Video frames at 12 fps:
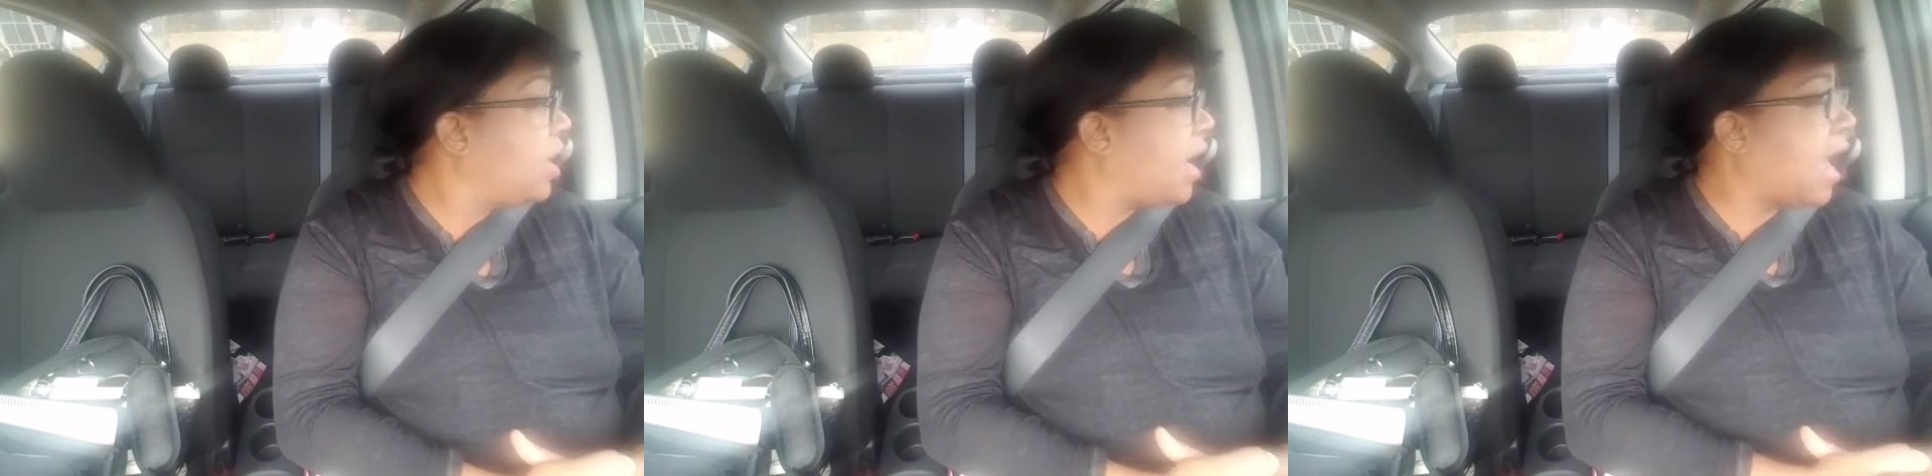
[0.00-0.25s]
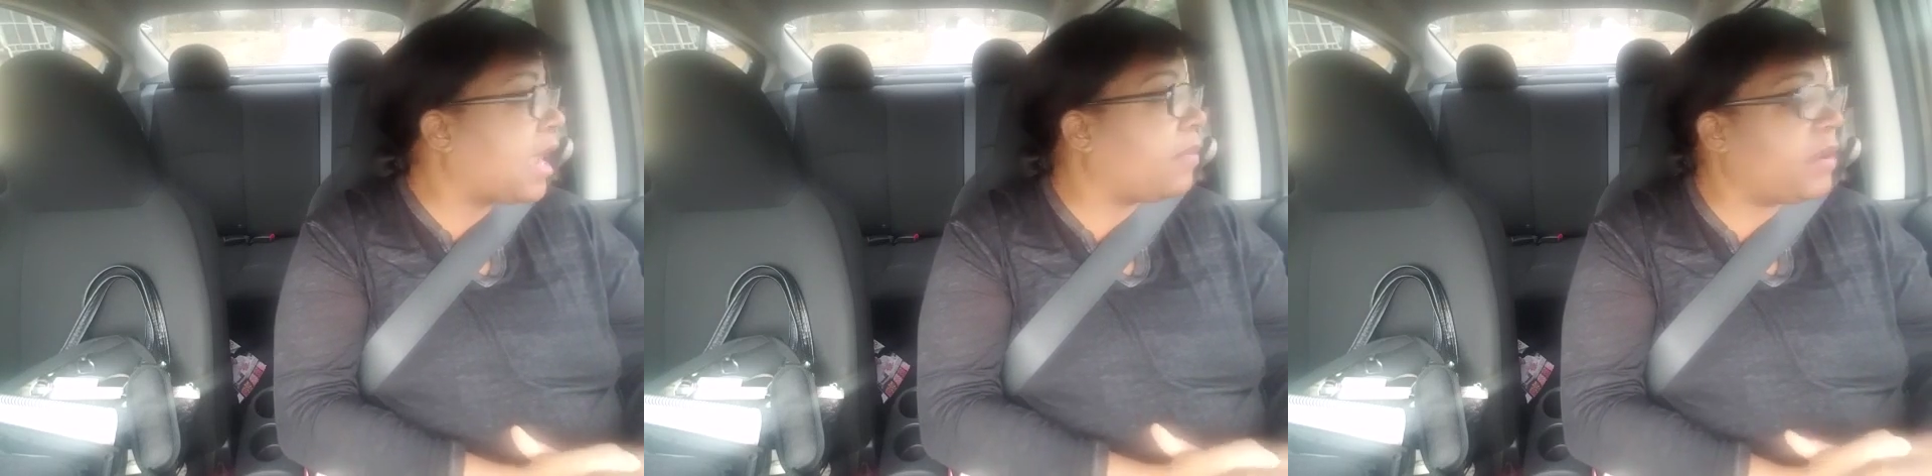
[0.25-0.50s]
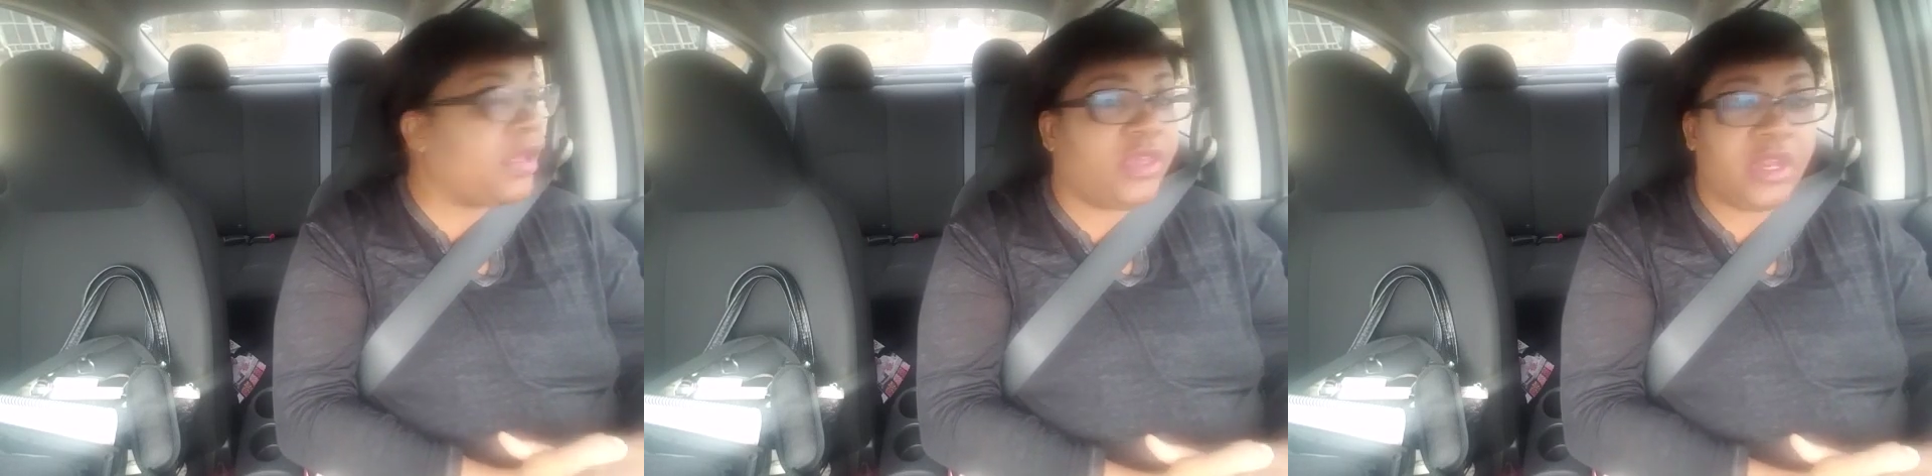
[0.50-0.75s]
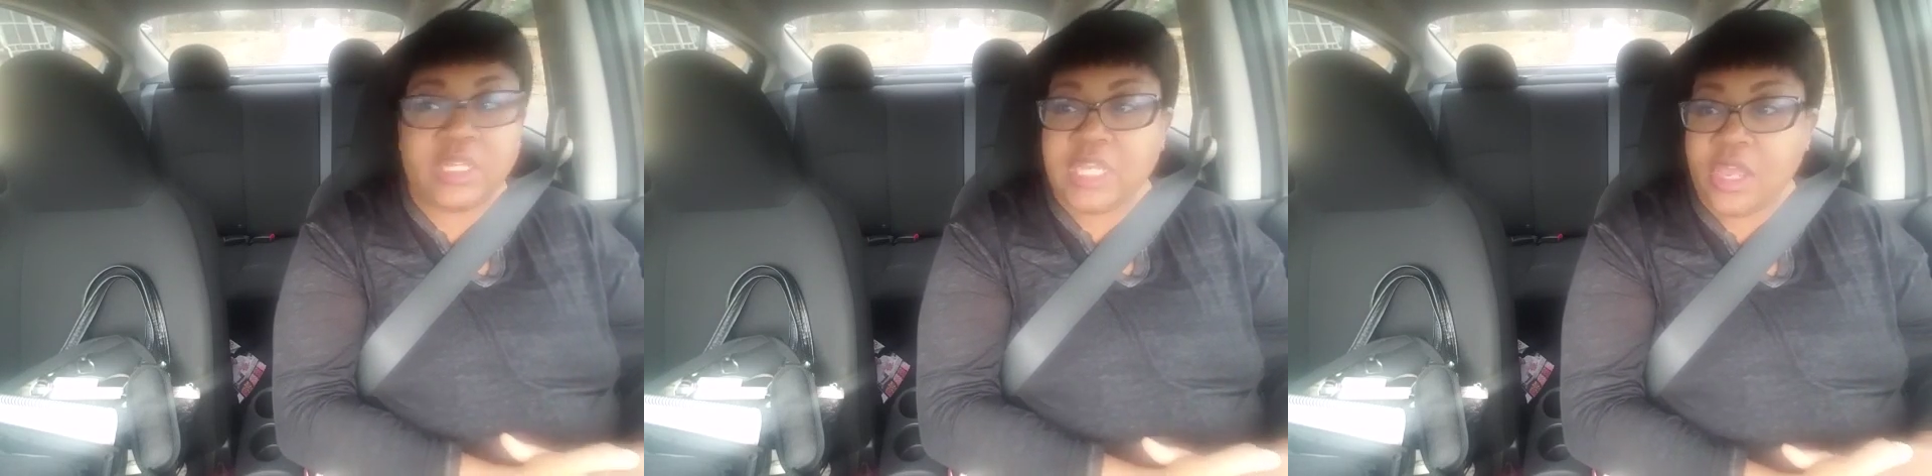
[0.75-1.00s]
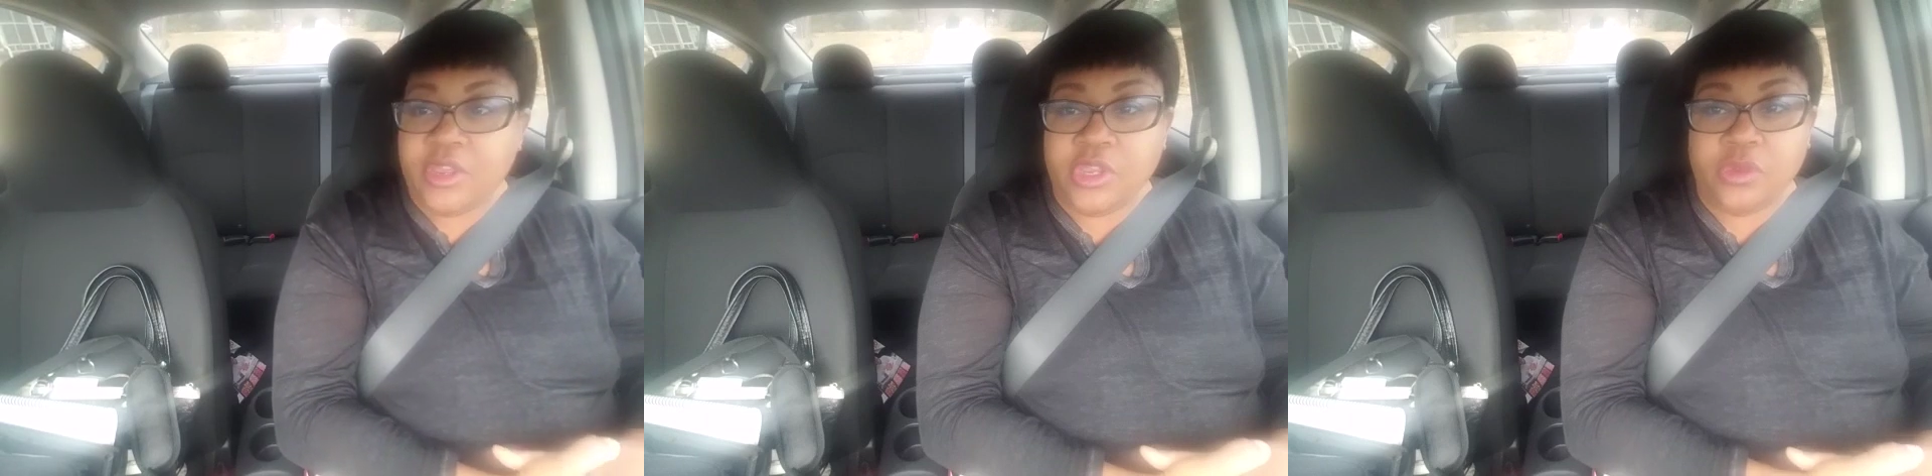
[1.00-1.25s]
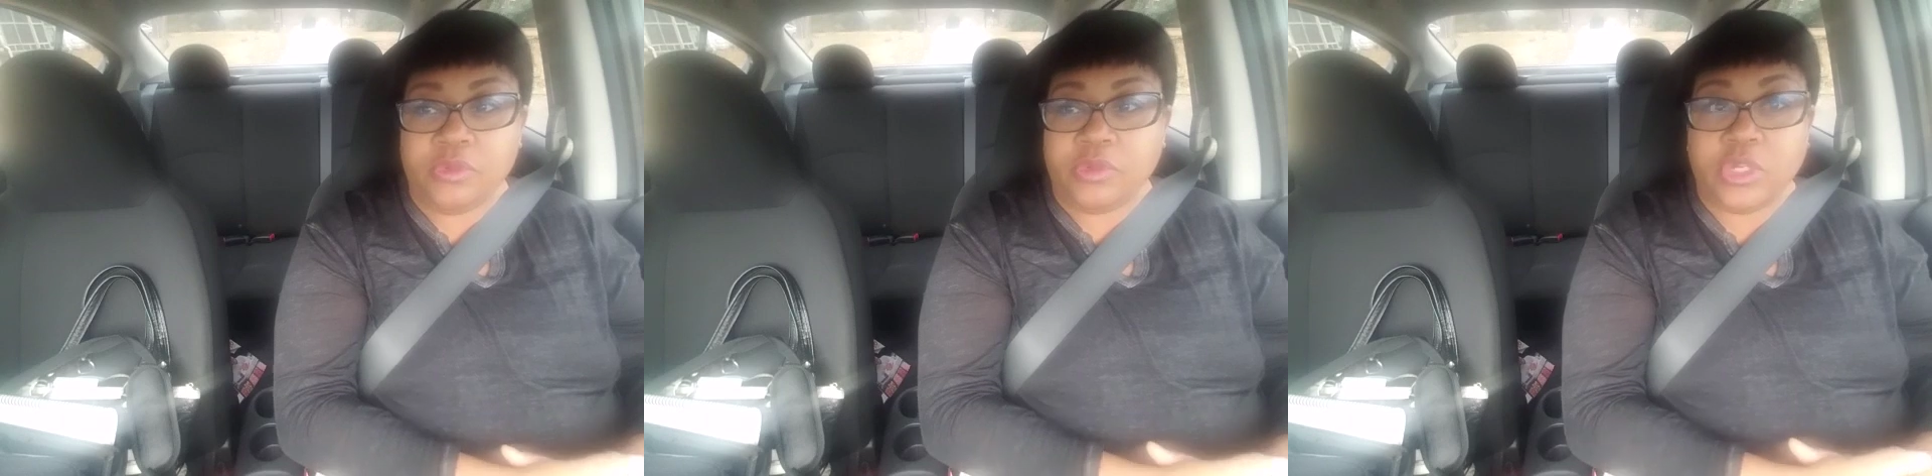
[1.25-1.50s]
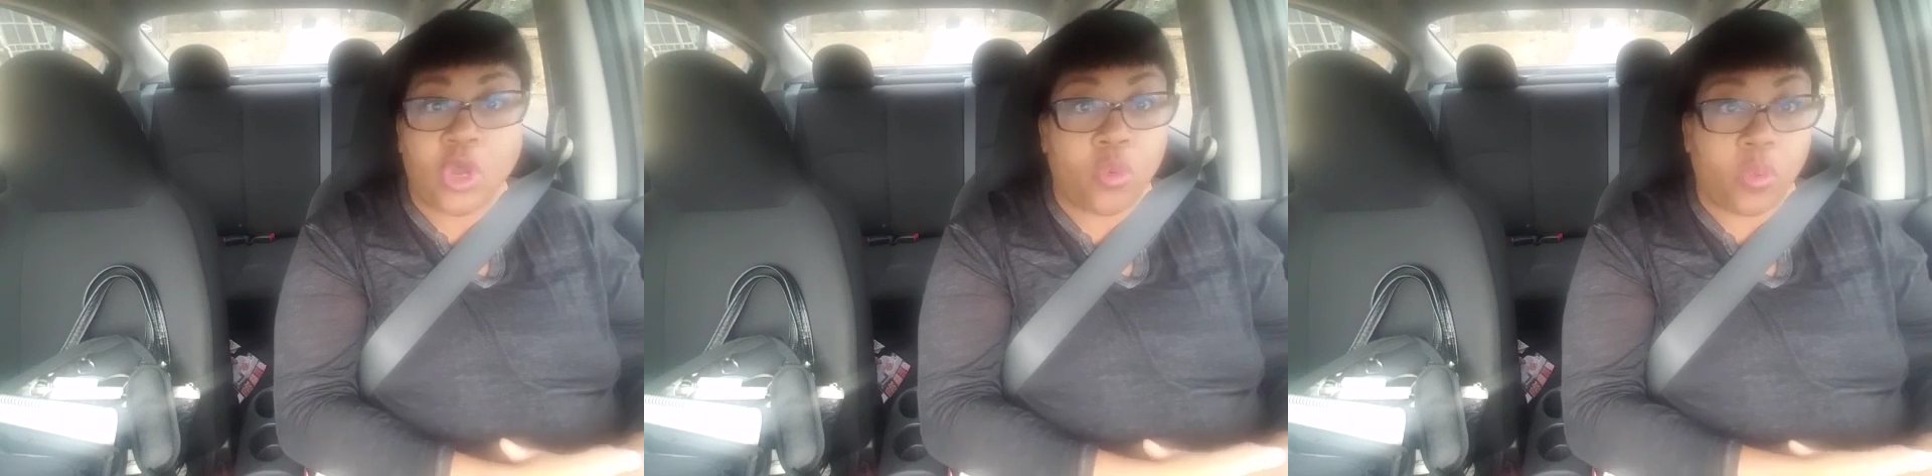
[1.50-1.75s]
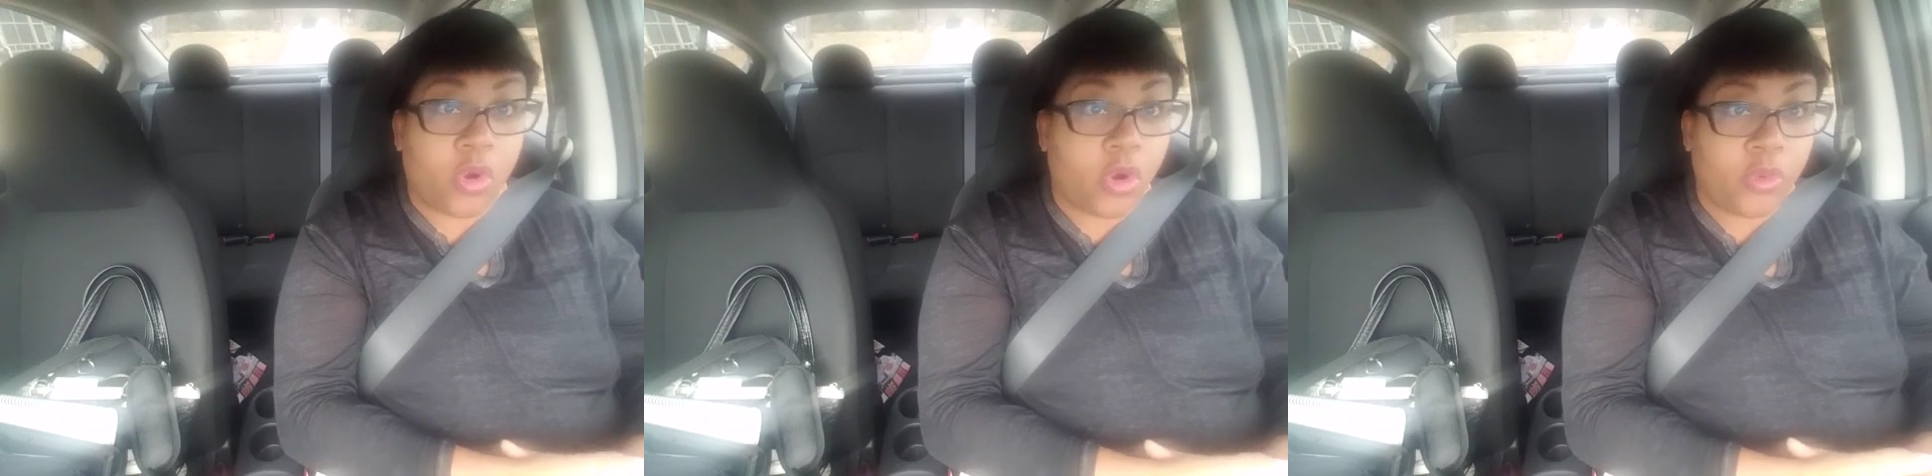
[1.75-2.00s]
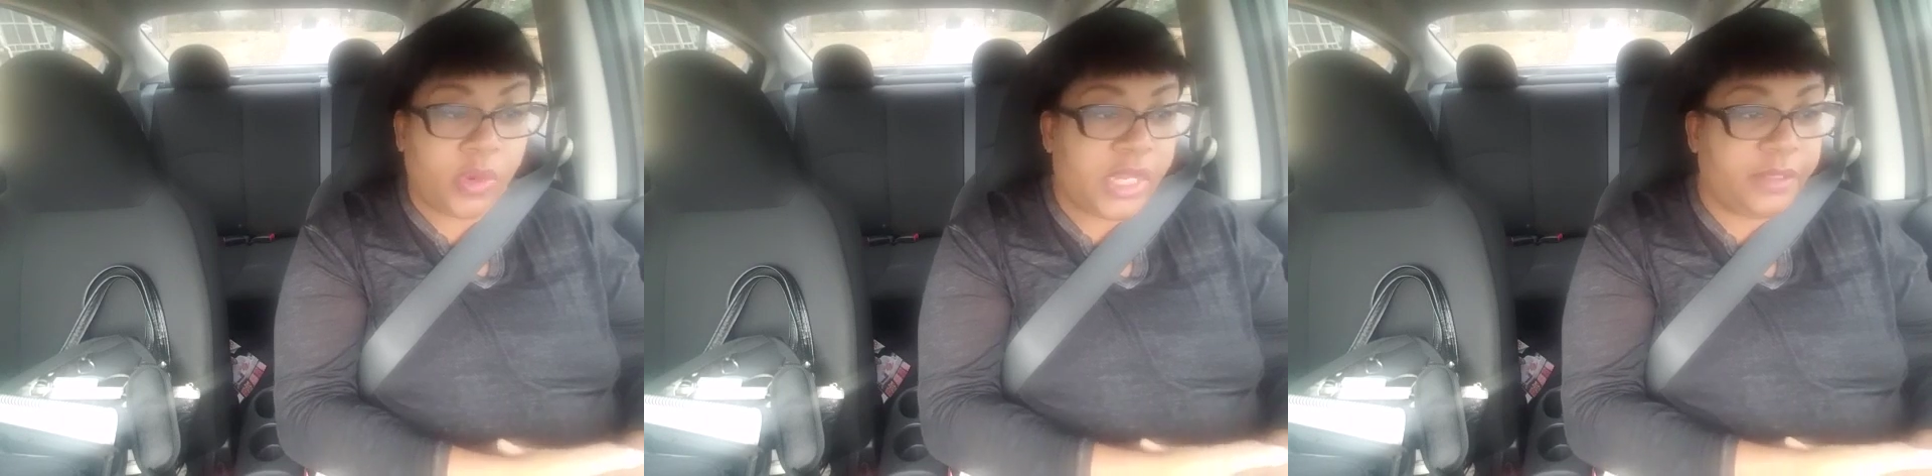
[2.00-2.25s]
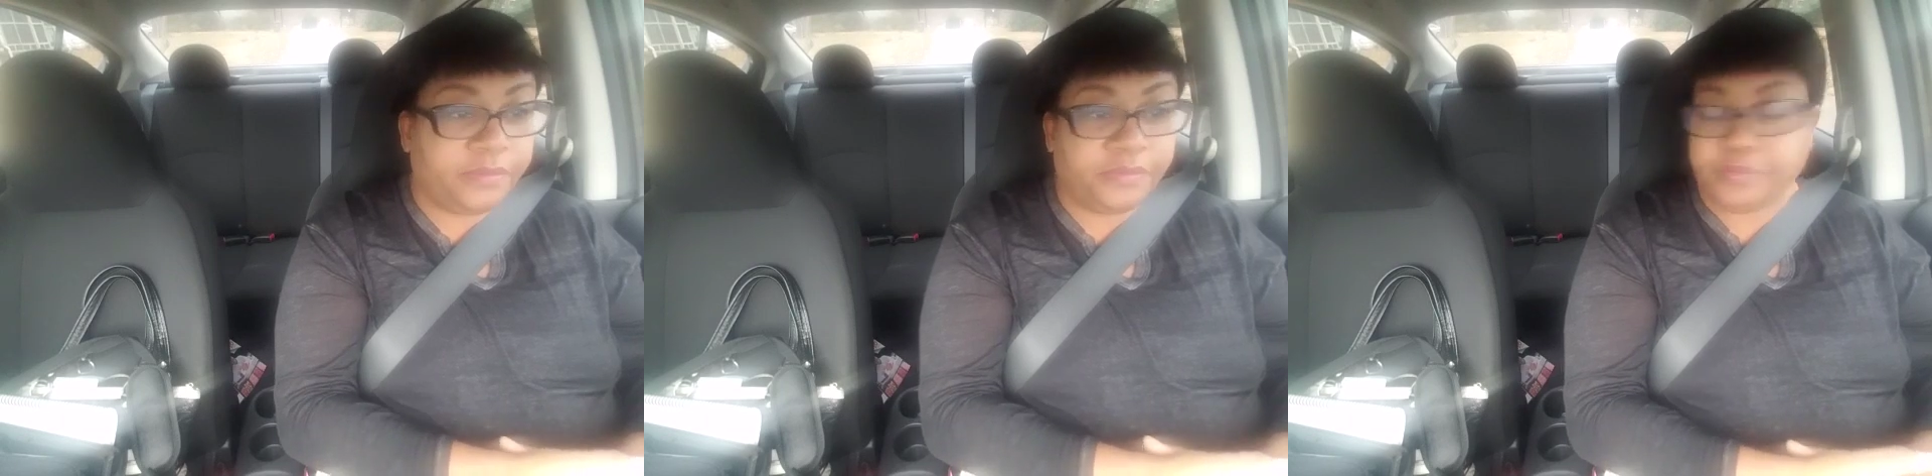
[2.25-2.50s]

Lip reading: I can be there to tell you, don't worry.